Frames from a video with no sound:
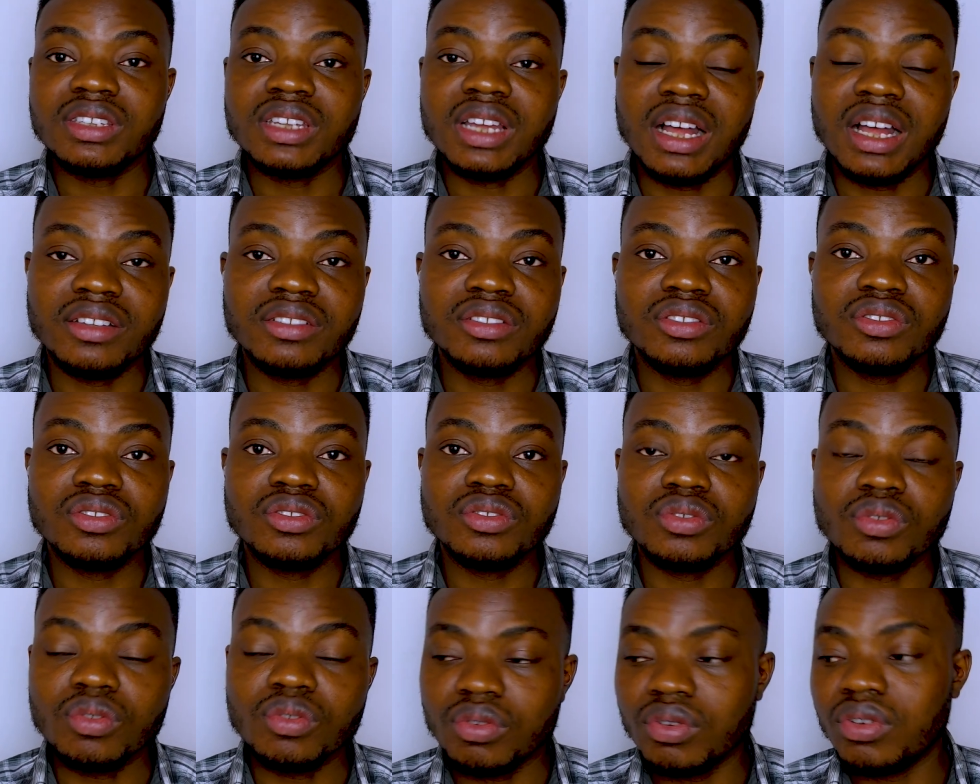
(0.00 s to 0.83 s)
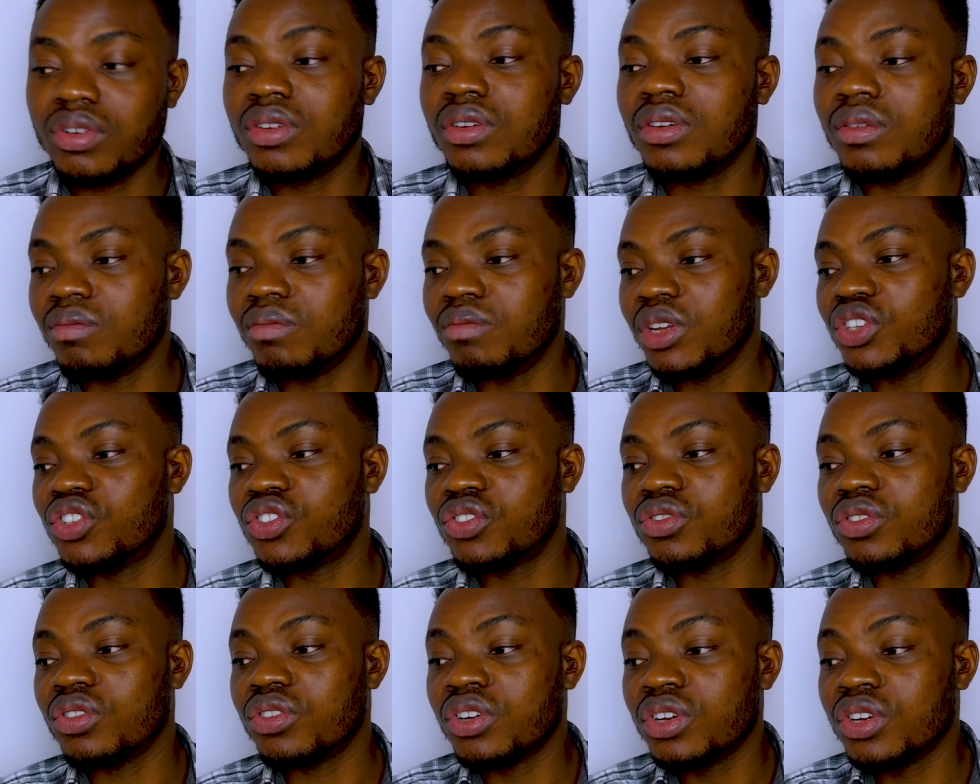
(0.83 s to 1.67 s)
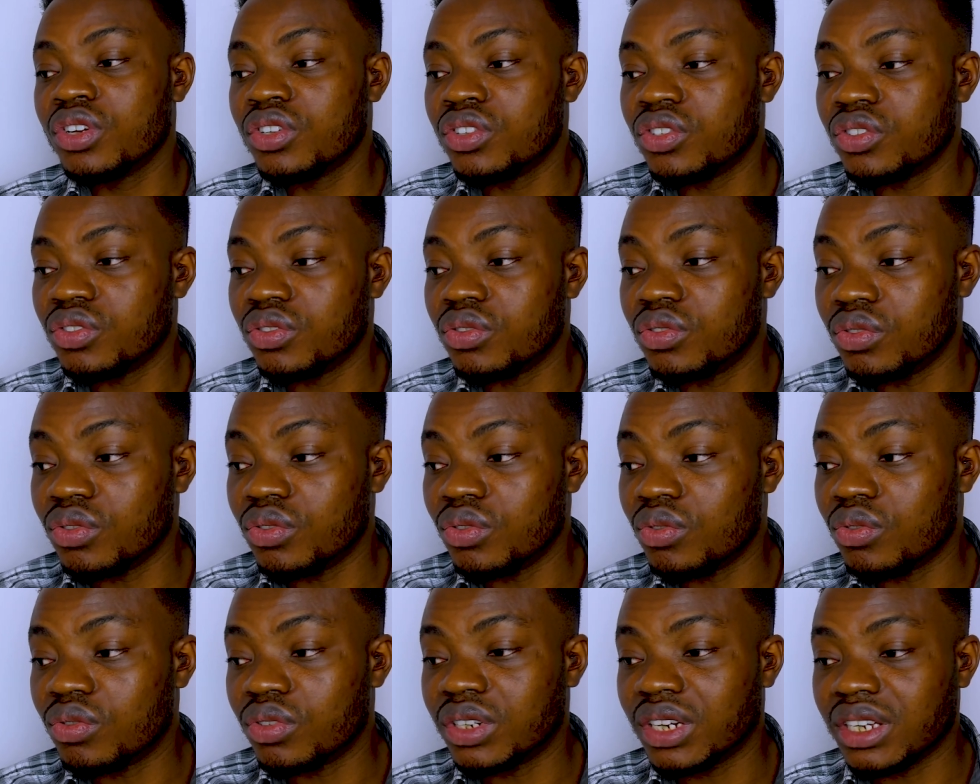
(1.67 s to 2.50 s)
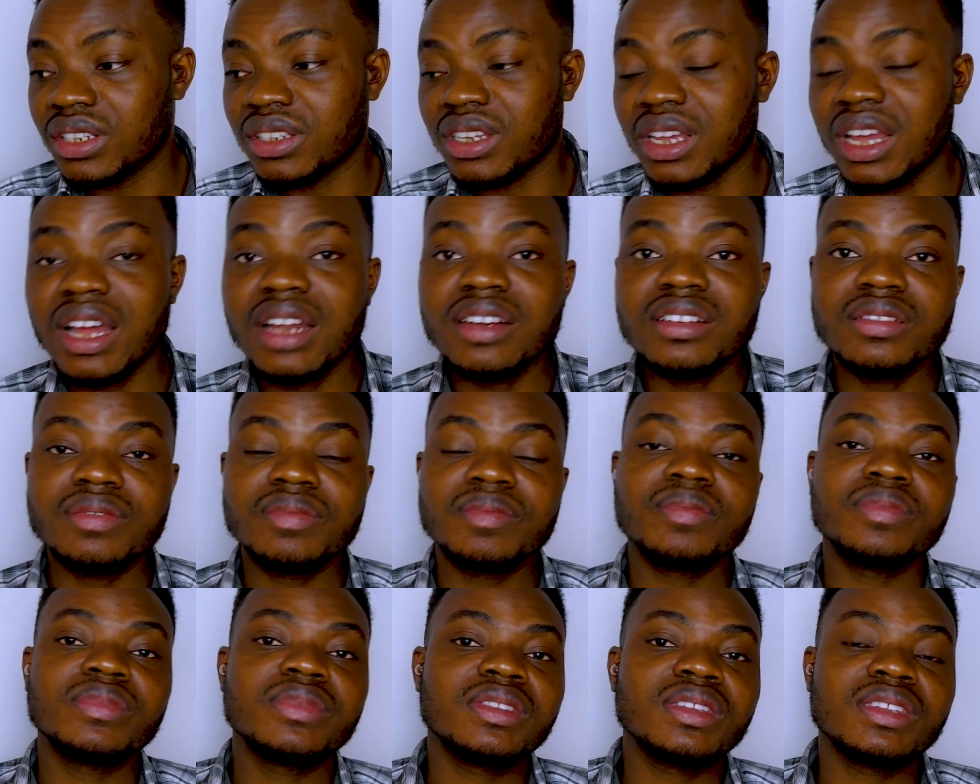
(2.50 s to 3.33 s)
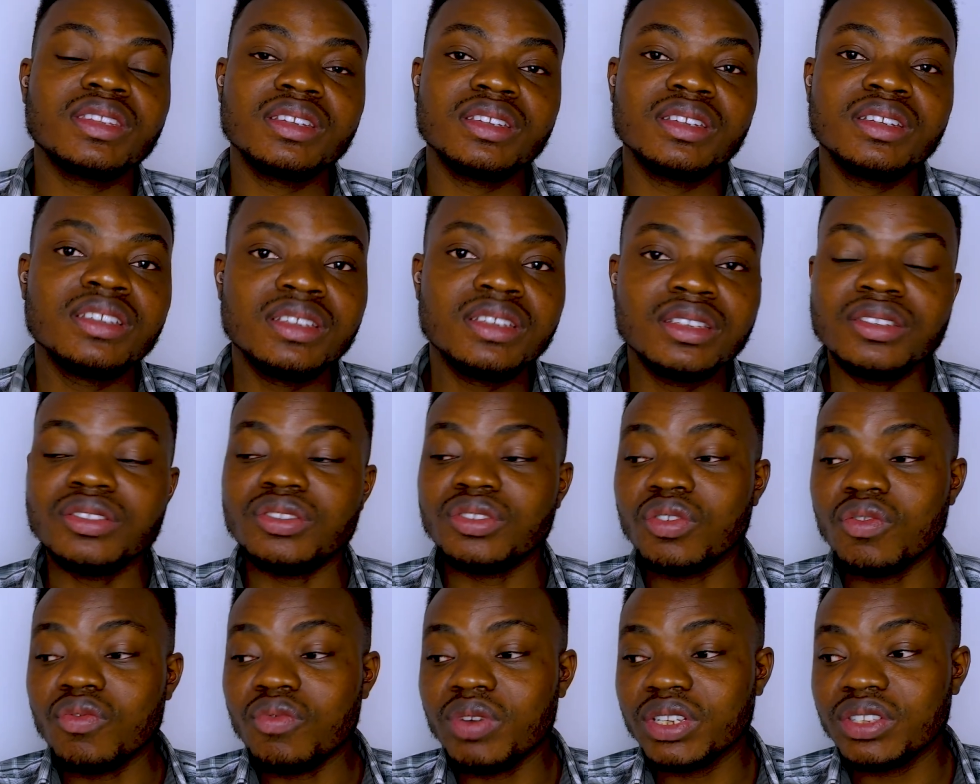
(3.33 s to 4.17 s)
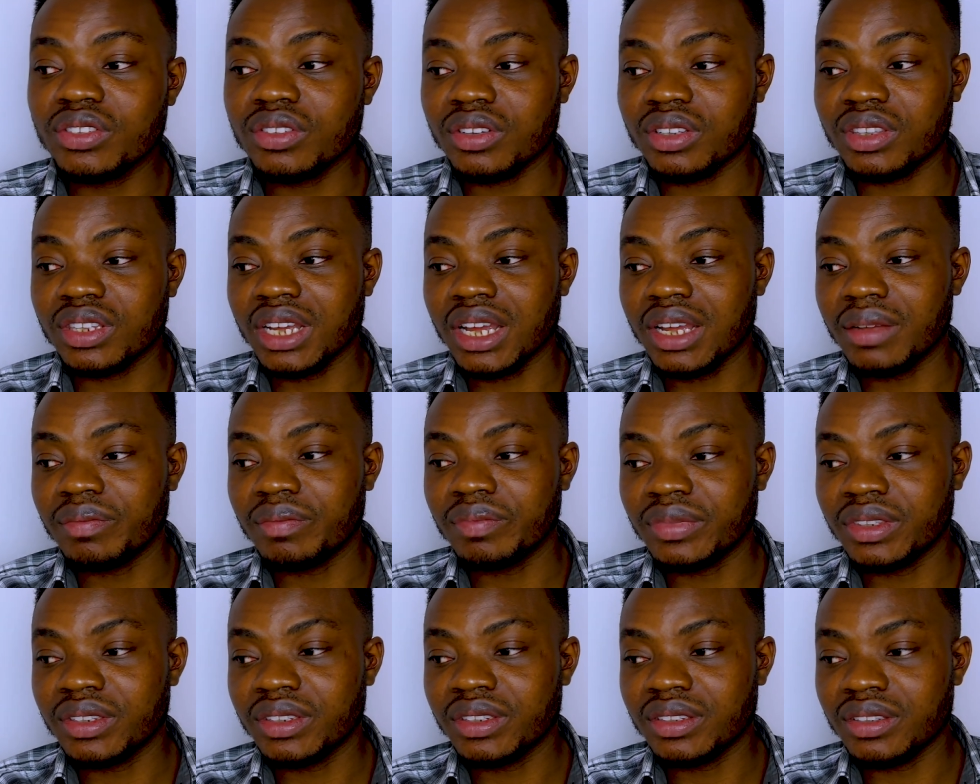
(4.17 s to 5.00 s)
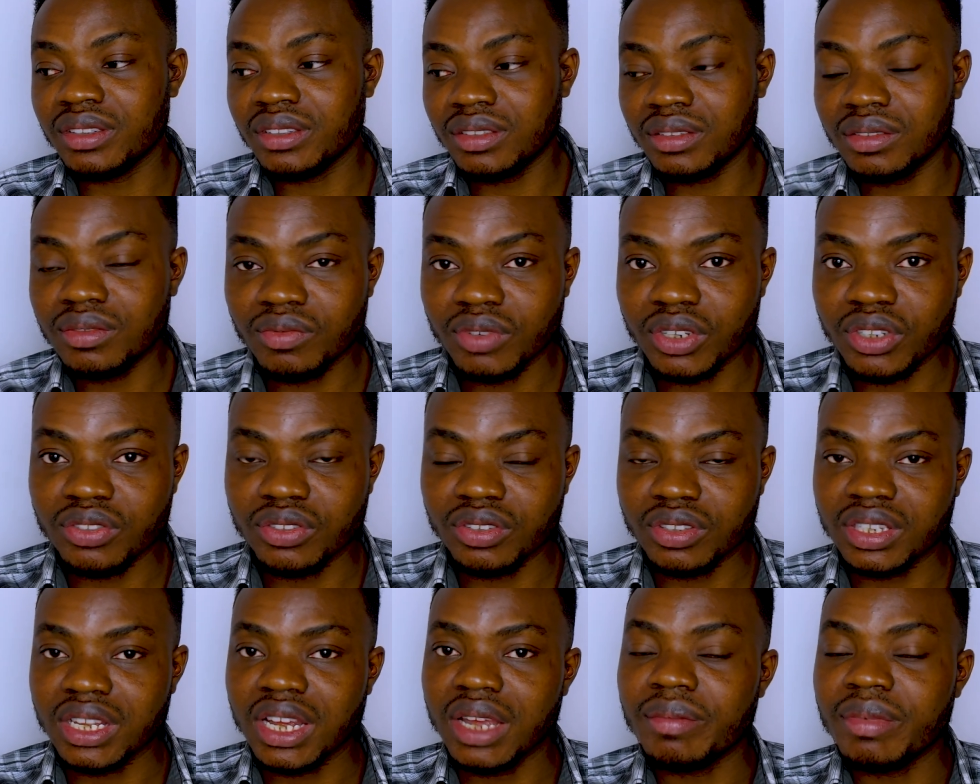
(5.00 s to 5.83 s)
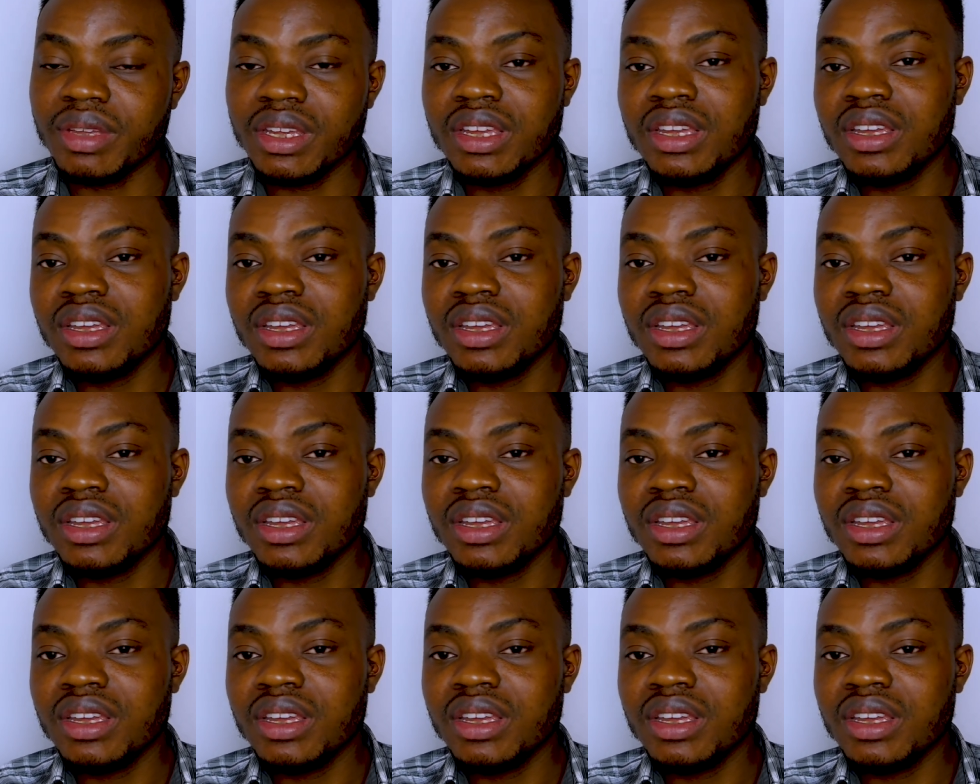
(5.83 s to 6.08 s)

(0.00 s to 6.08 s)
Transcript: Yeah, so make sure you know that, and don't waste your time. Don't waste your time.